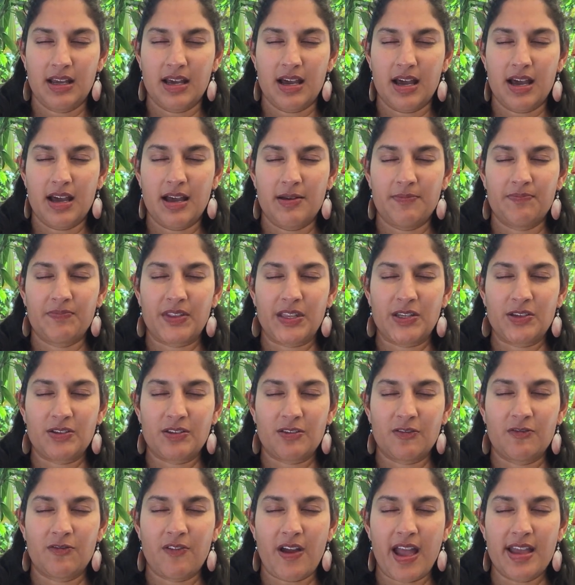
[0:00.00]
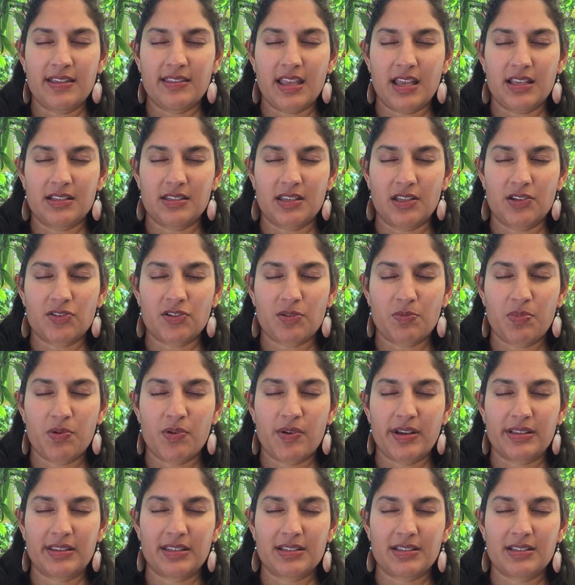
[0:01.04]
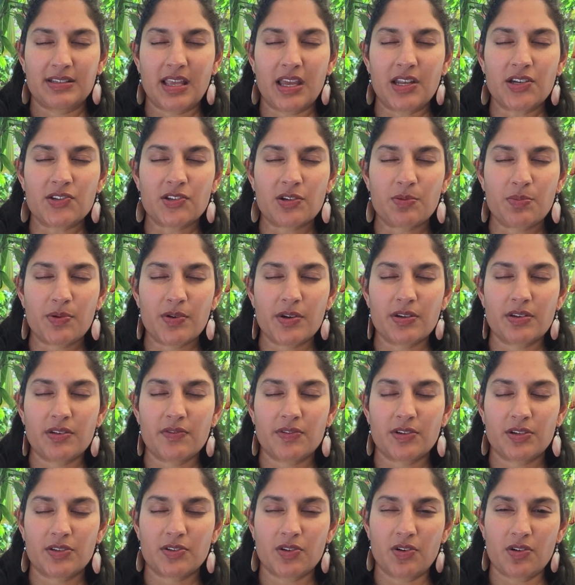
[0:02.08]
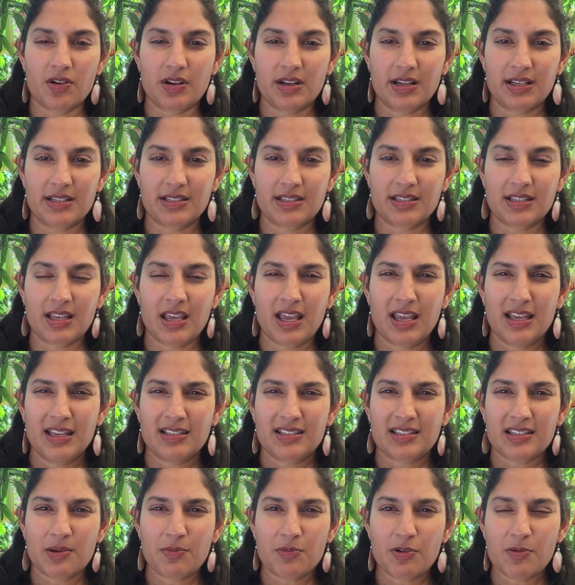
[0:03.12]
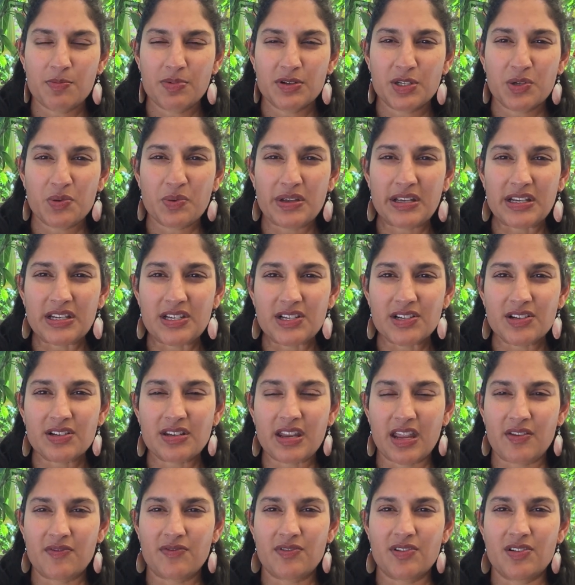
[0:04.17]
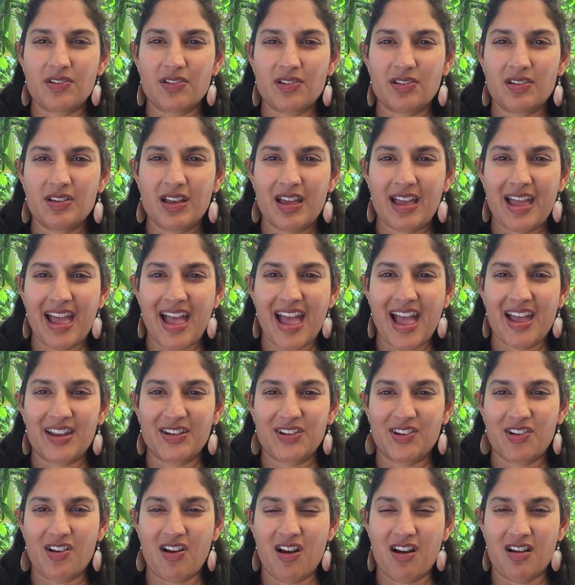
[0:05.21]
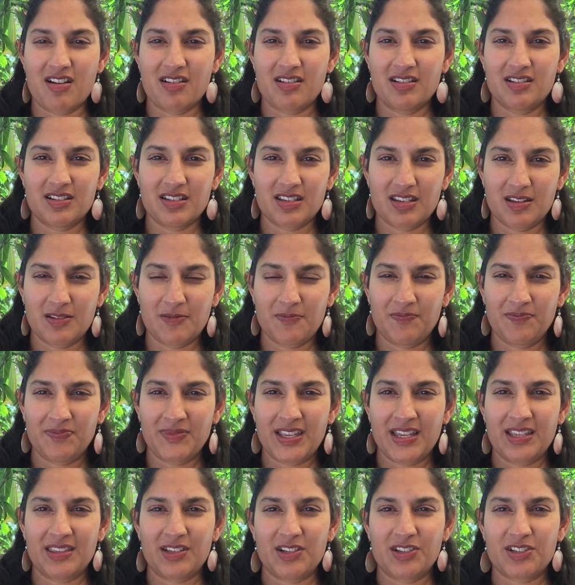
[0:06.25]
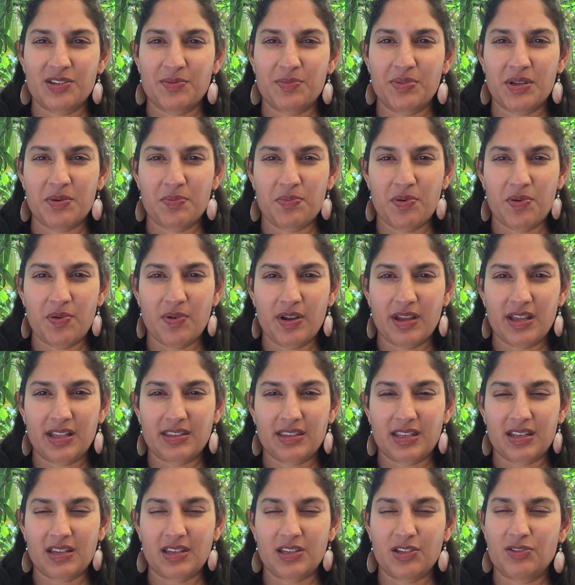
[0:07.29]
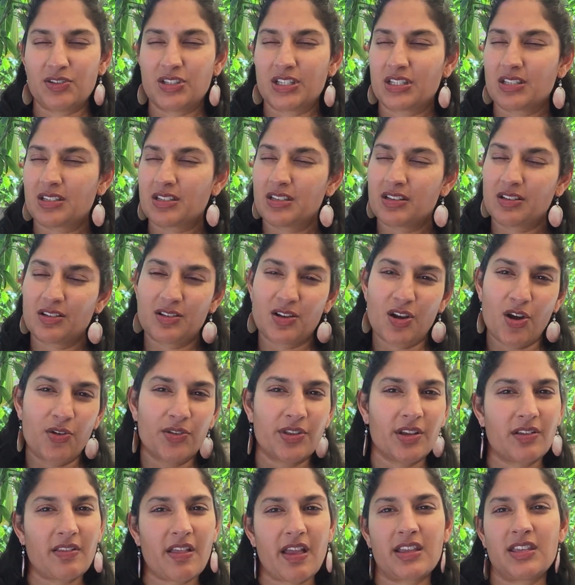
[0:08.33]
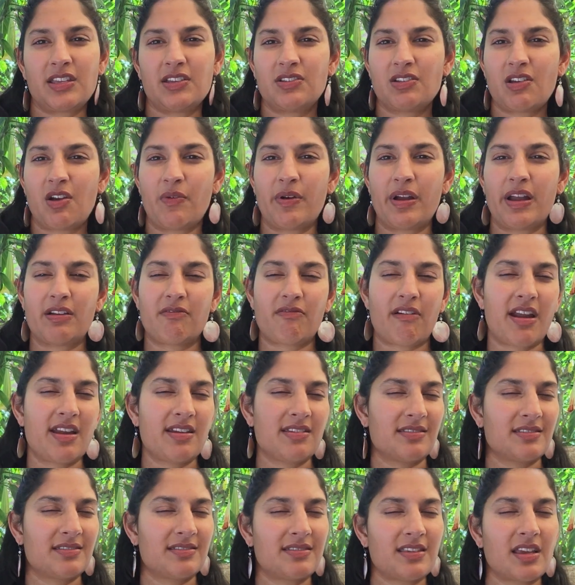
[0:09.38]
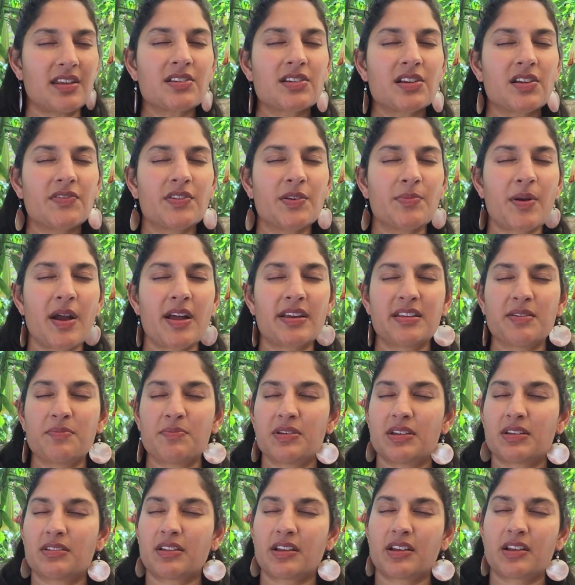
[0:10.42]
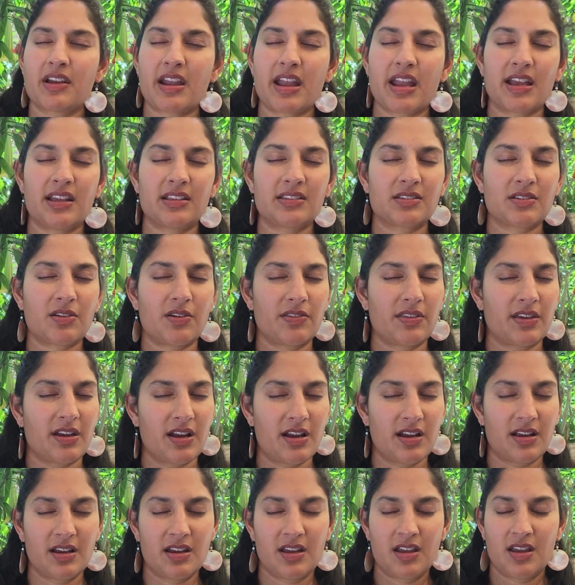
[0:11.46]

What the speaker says: And you can find that central point, the central point of your Torus, somewhere between your navel and your heart. There should be a point that you just go there like you know it, right in the center of your body and being. Let your hands go there.